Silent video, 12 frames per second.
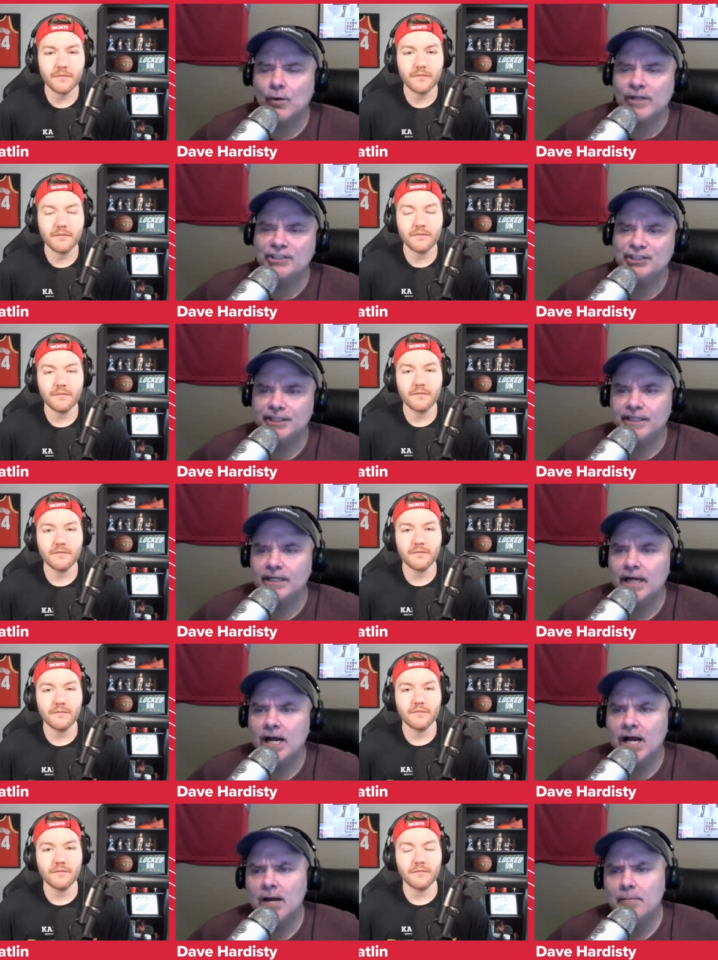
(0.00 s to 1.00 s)
Speaker 1: question.
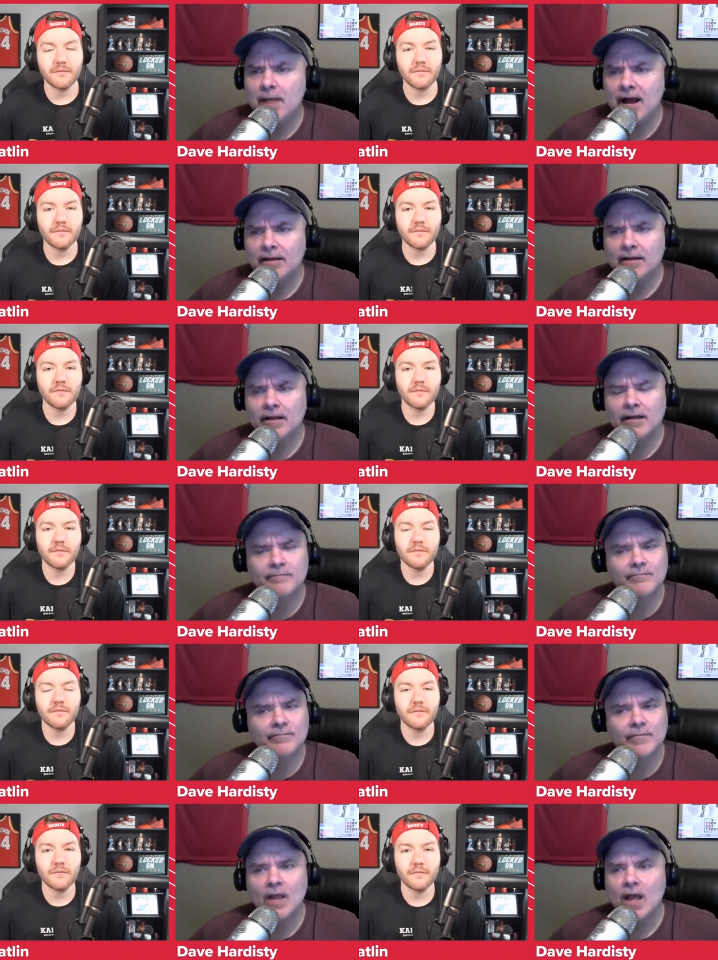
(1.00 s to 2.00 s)
Um, I,
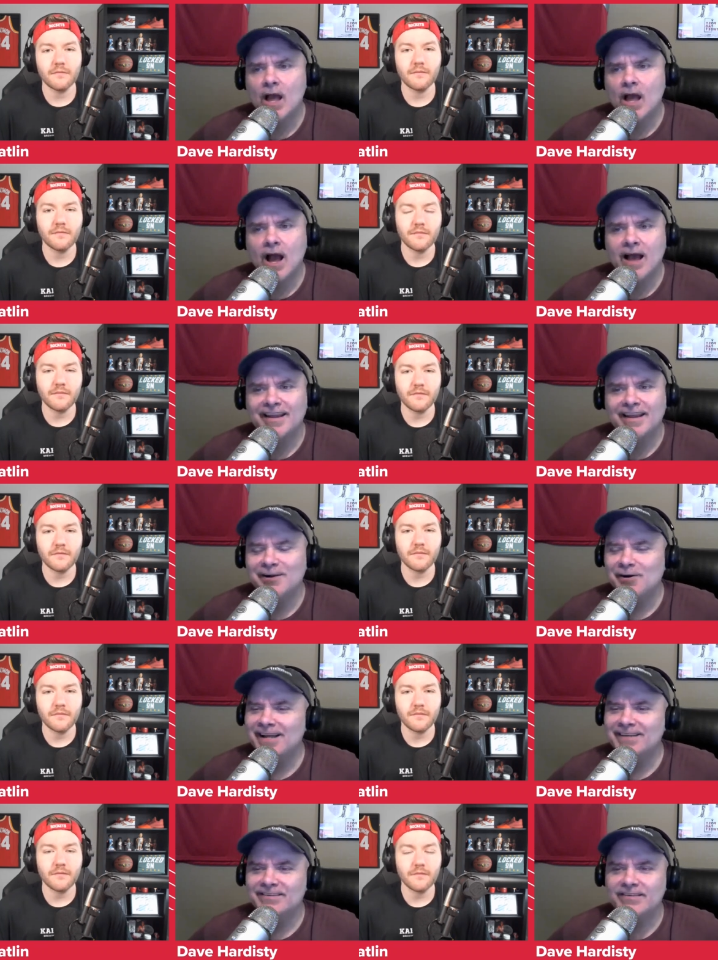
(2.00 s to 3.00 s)
you
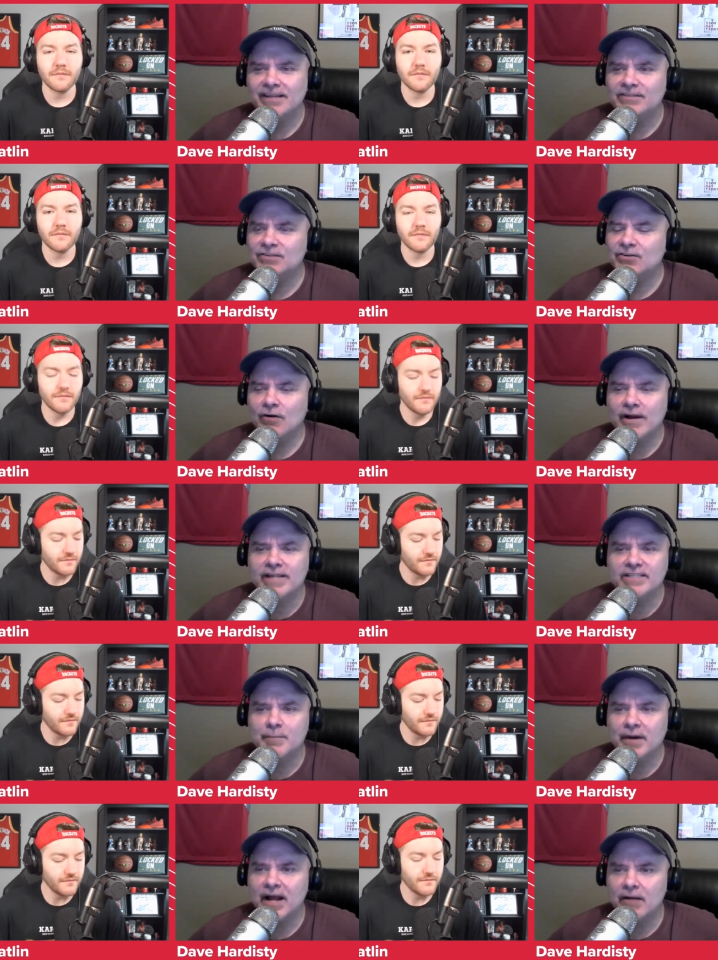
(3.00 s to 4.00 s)
know, it's it's
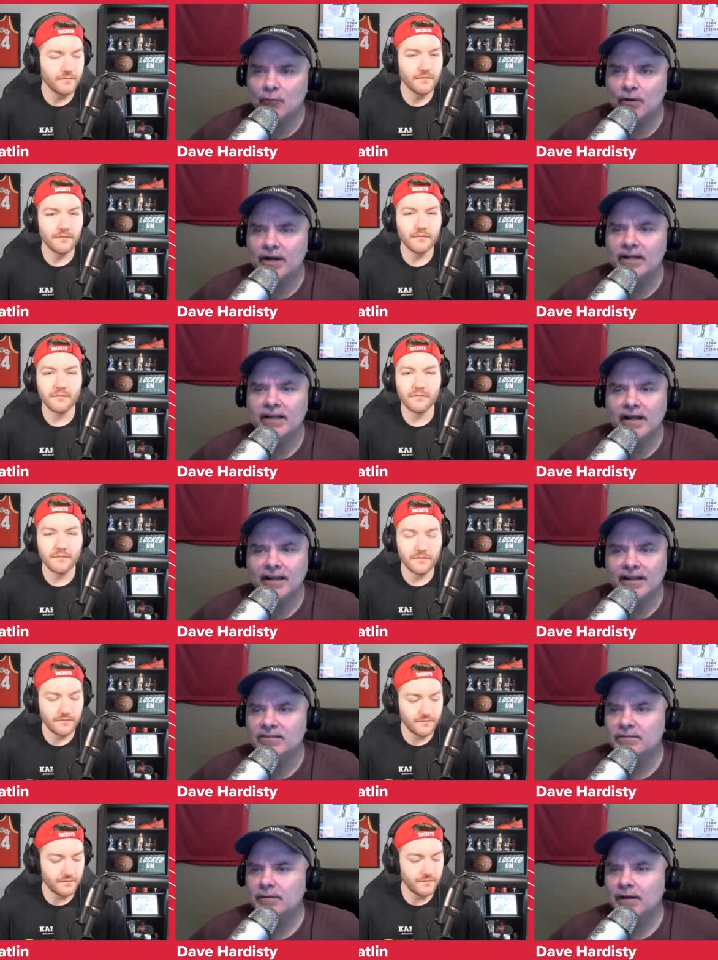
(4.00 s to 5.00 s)
crazy, but I really uh,
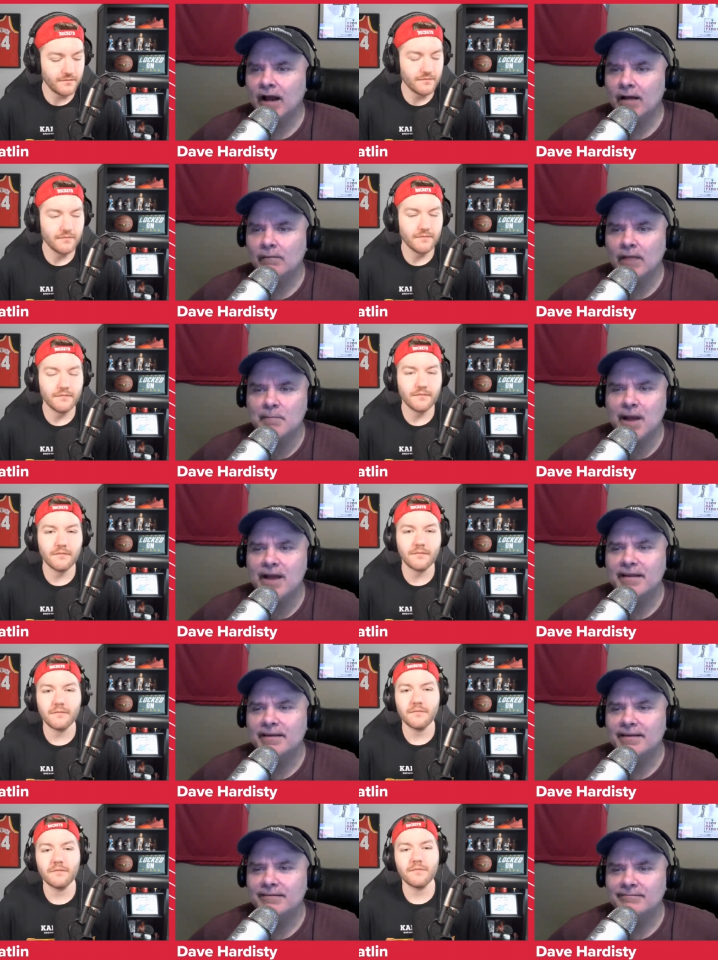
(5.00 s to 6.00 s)
it's uh, like
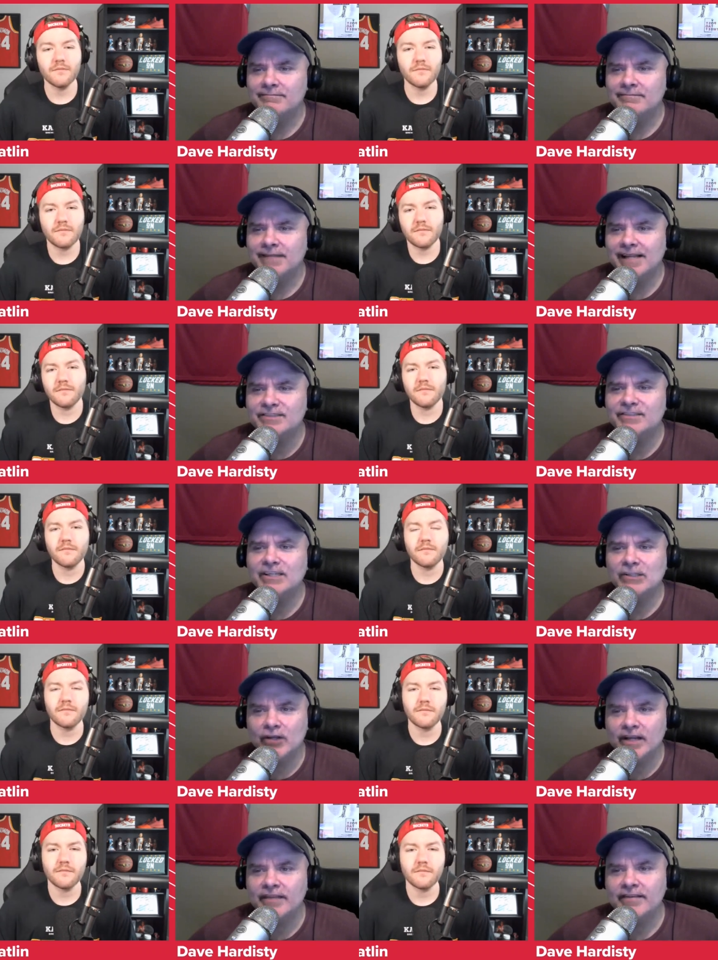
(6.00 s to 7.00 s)
my instant
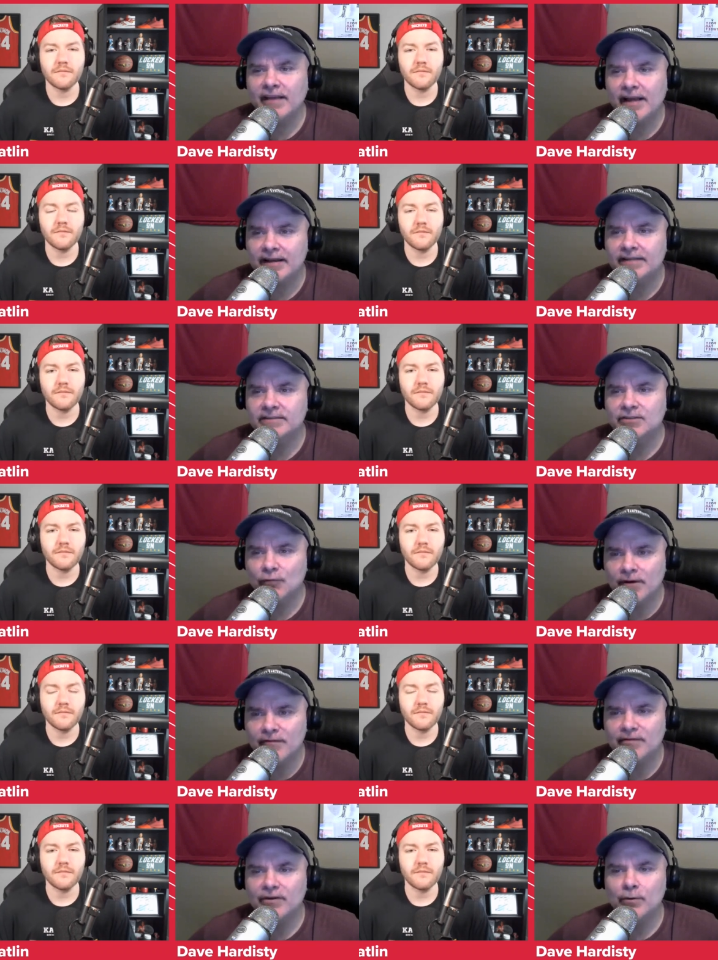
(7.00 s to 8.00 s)
look at that is
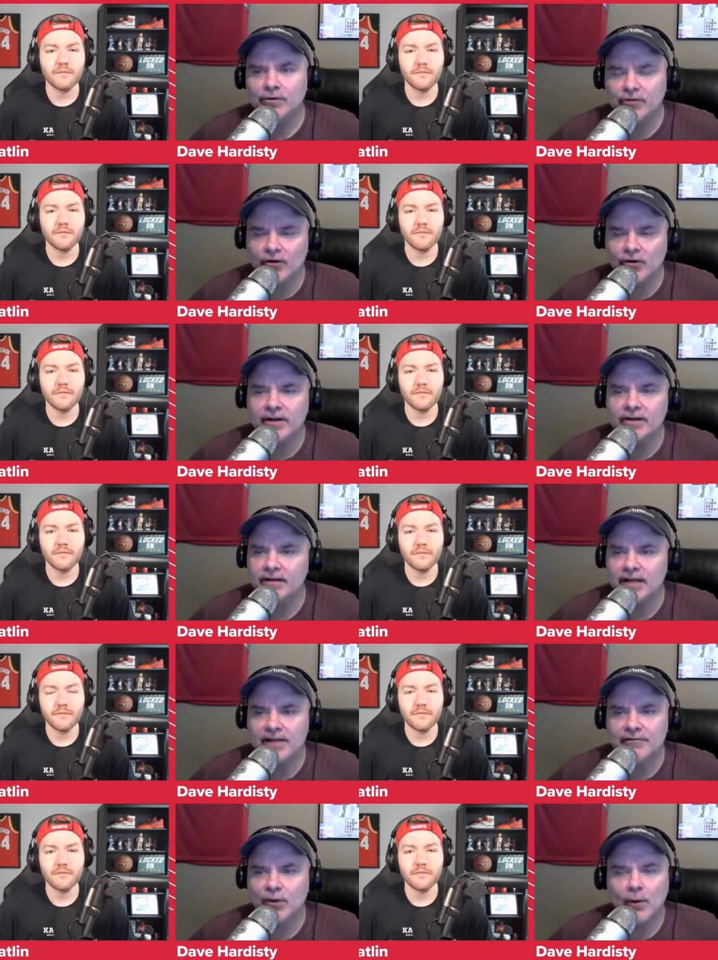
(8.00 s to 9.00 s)
Griffin or Duren,
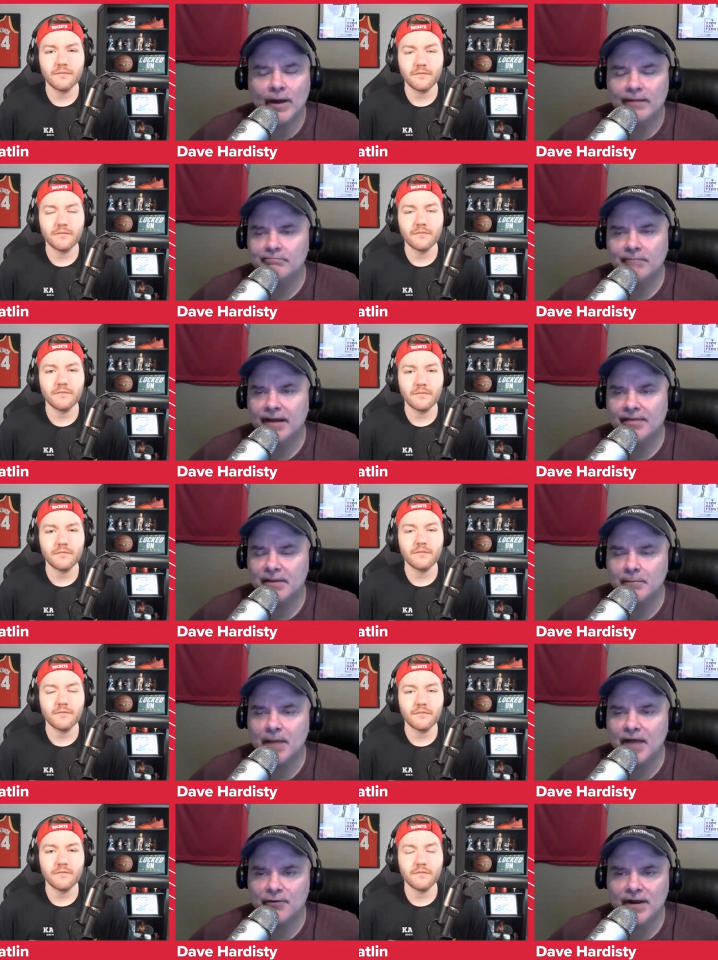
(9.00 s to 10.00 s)
even though I I
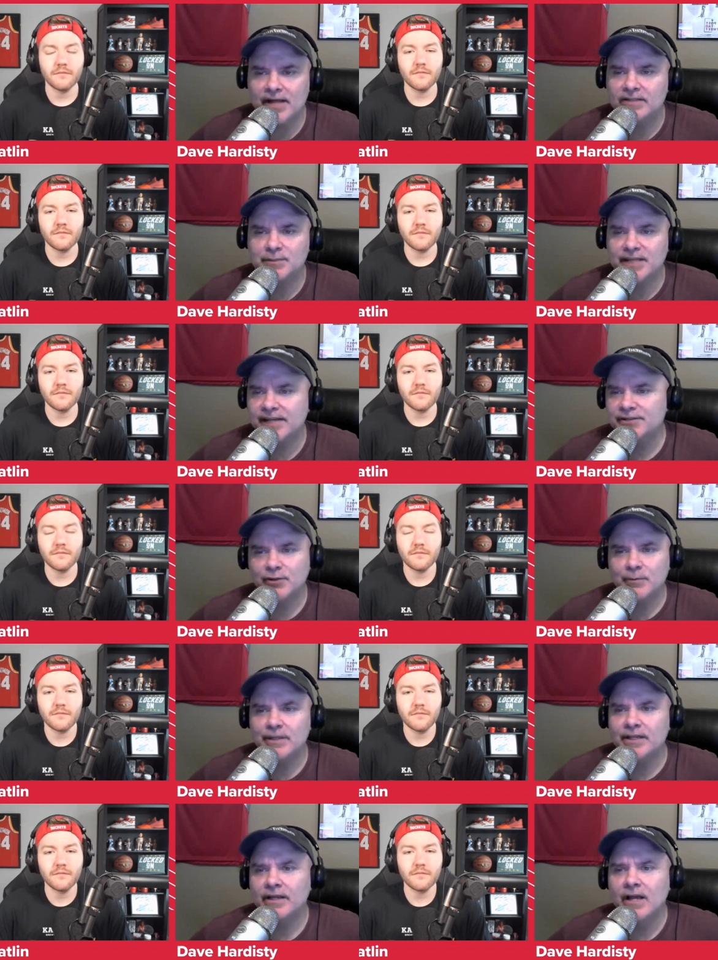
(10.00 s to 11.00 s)
think Mathurin has potential to
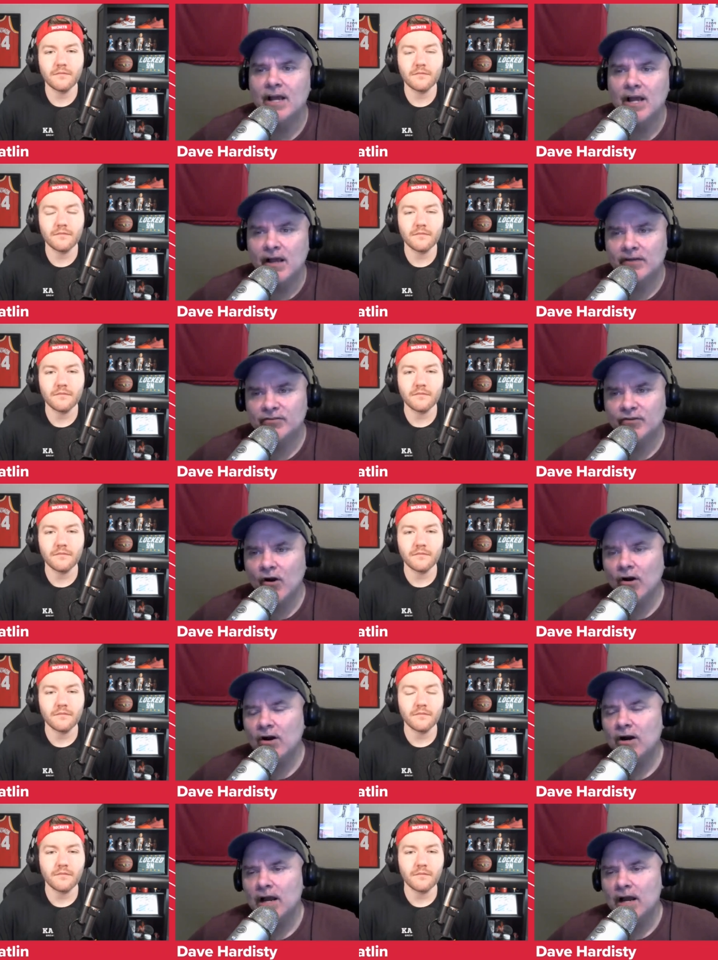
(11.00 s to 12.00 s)
be a
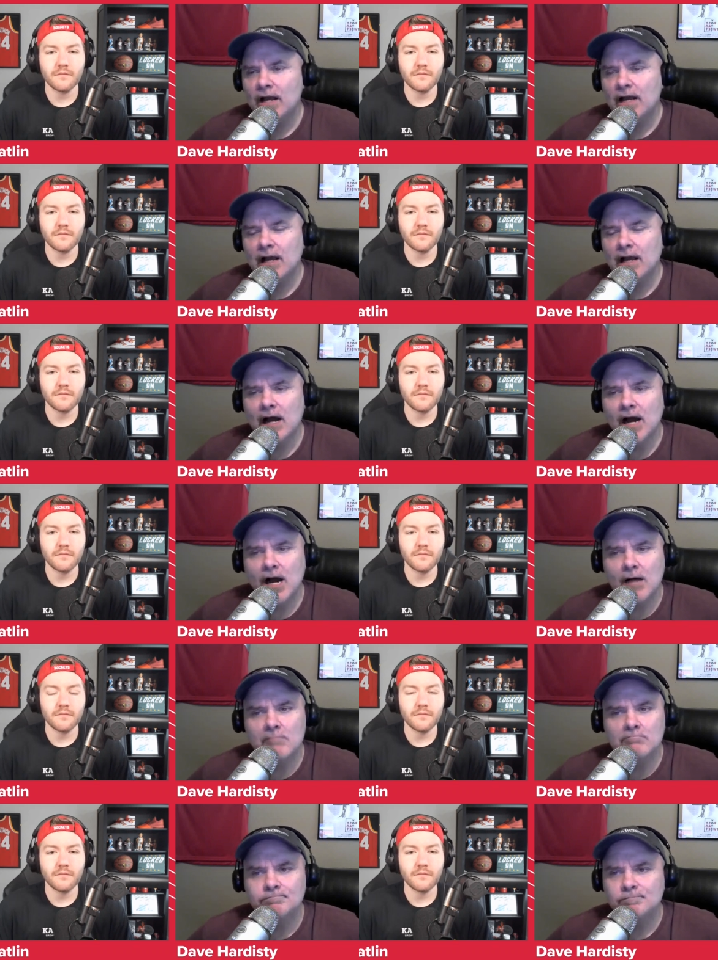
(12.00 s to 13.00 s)
star.
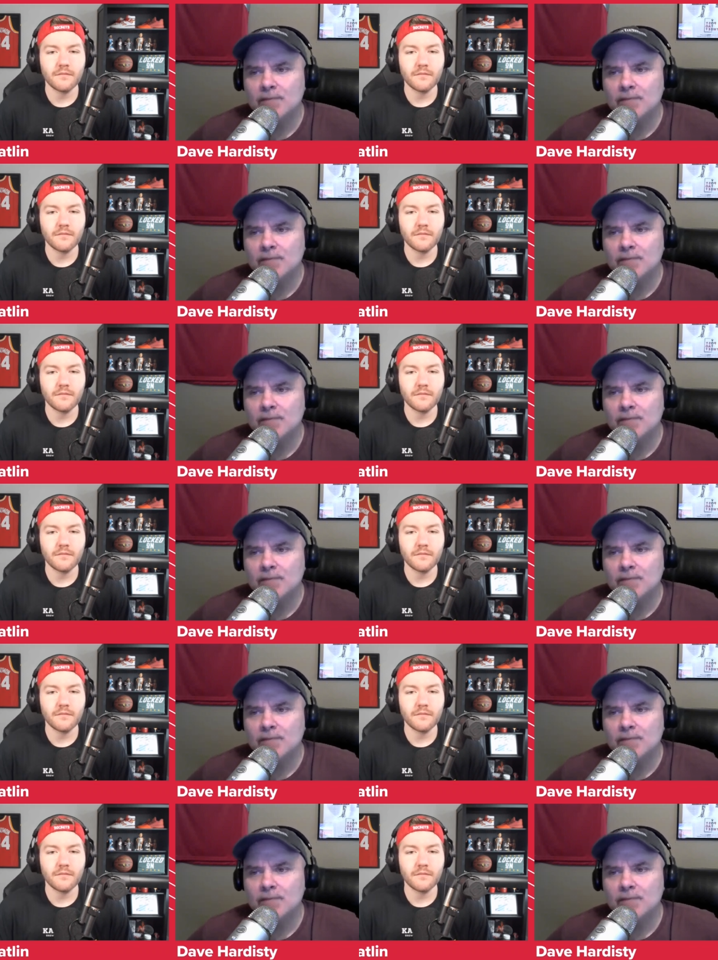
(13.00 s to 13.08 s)
Um,